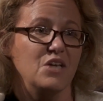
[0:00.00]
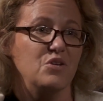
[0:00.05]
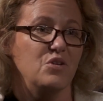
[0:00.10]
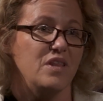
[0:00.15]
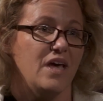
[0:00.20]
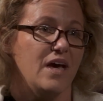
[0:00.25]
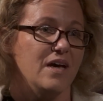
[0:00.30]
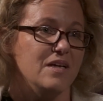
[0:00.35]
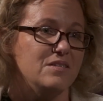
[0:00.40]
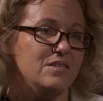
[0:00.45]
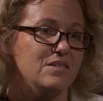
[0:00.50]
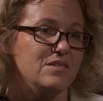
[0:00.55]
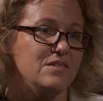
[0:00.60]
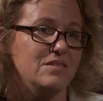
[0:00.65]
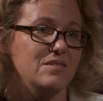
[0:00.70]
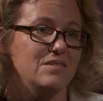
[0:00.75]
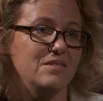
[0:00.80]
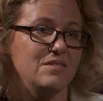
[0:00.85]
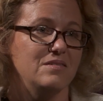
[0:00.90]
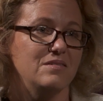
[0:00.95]
I knew that.
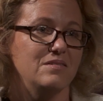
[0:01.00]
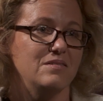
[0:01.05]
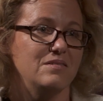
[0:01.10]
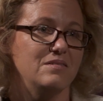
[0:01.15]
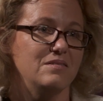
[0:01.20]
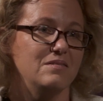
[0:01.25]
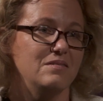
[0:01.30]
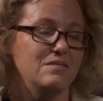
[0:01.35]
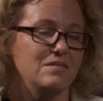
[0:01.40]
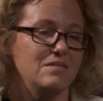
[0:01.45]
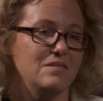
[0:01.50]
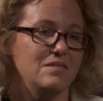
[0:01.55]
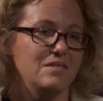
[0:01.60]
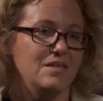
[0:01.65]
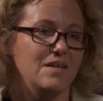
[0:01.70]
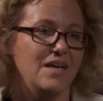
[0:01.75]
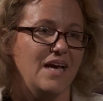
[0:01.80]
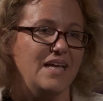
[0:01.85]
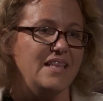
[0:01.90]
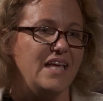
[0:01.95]

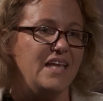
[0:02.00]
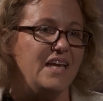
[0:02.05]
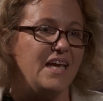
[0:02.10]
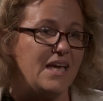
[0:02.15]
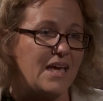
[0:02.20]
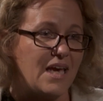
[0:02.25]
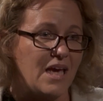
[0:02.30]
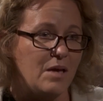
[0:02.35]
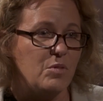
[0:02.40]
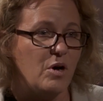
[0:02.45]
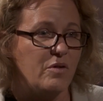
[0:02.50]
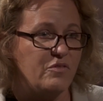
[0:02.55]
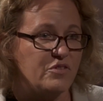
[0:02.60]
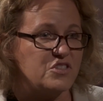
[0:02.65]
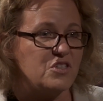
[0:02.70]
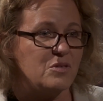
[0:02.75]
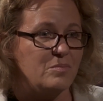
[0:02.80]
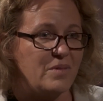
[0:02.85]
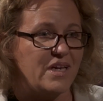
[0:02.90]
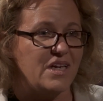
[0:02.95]
And then he came over
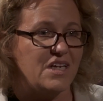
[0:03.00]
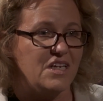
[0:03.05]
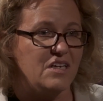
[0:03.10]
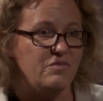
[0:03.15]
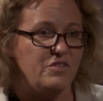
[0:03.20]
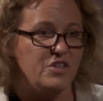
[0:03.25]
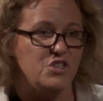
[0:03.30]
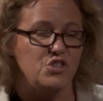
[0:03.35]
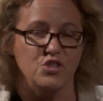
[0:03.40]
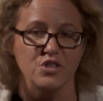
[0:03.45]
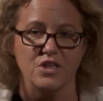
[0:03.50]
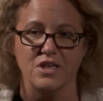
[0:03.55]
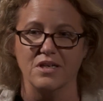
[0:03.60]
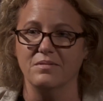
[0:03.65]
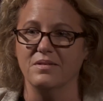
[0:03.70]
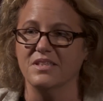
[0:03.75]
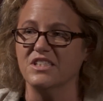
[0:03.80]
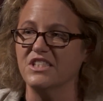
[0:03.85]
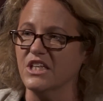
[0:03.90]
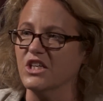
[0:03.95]
to me individually,
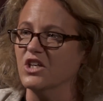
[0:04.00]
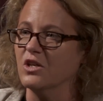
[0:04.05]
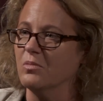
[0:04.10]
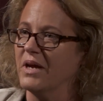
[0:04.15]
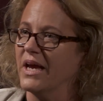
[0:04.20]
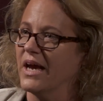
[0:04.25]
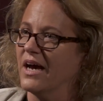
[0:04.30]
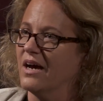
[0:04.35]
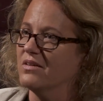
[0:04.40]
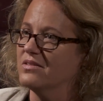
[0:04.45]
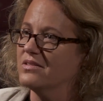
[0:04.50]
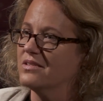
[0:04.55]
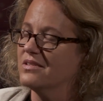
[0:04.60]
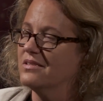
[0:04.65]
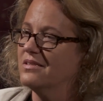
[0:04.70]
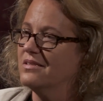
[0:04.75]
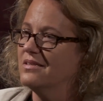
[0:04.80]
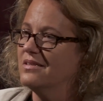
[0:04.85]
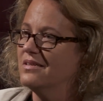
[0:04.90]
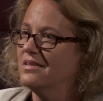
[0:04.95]
singled me out,
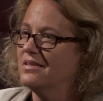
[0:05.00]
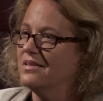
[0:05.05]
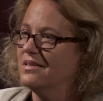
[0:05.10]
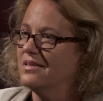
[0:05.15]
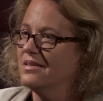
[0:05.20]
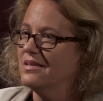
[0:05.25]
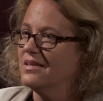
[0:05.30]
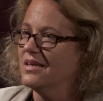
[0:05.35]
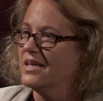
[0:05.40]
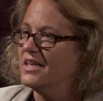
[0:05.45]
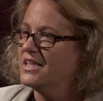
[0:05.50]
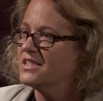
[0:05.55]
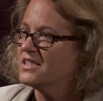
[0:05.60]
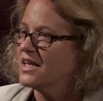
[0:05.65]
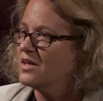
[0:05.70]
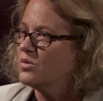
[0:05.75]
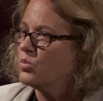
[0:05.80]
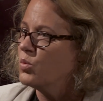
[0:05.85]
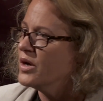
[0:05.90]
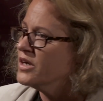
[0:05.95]
and he
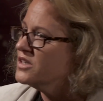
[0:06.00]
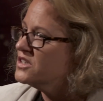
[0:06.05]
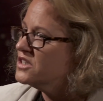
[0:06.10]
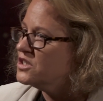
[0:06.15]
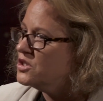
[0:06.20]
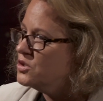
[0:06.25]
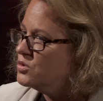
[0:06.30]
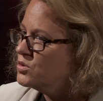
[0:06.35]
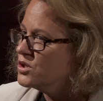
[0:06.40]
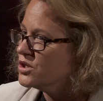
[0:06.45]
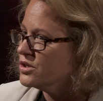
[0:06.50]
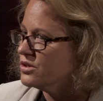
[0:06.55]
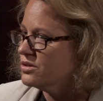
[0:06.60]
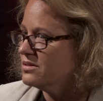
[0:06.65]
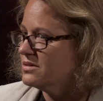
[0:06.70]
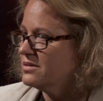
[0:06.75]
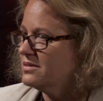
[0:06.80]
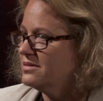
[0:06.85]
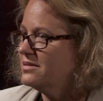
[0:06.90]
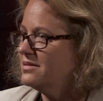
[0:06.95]
said, "Where did you
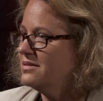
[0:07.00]
learn